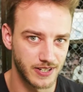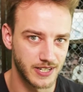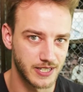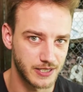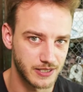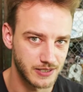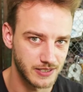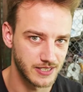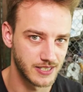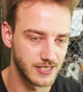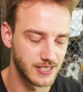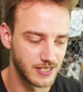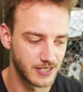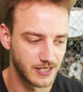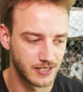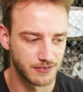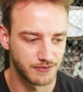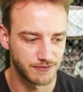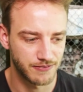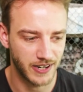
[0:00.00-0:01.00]
like
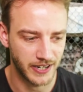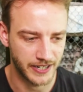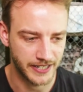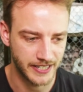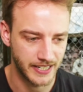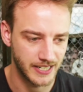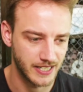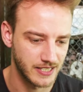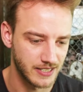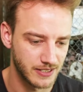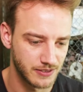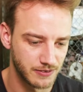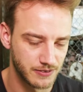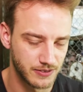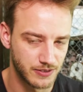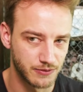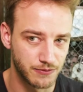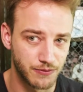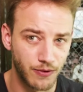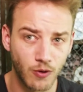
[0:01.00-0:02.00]
and finding
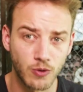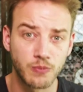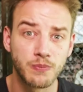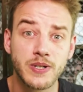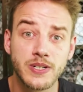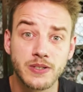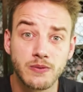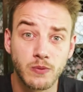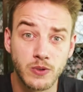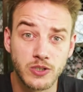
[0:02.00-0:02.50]
the format